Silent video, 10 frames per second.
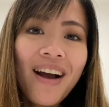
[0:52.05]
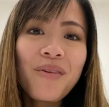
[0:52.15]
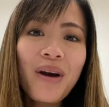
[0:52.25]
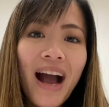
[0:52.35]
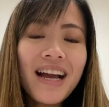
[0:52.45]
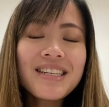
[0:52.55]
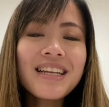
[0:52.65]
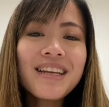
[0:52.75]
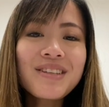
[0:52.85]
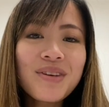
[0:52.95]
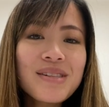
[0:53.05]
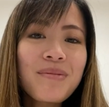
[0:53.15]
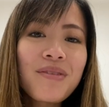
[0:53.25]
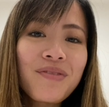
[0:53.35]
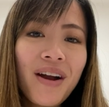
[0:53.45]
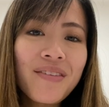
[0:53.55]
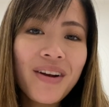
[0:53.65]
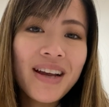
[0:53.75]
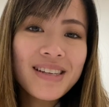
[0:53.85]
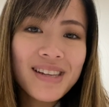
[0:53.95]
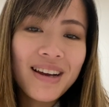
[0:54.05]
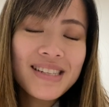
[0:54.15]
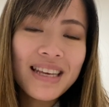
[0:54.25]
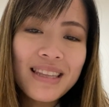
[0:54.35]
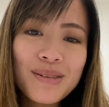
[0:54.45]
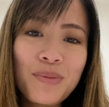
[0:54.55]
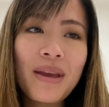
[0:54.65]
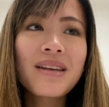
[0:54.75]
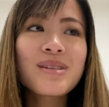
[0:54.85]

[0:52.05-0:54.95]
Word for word: We're actually doing something very, very exciting this week.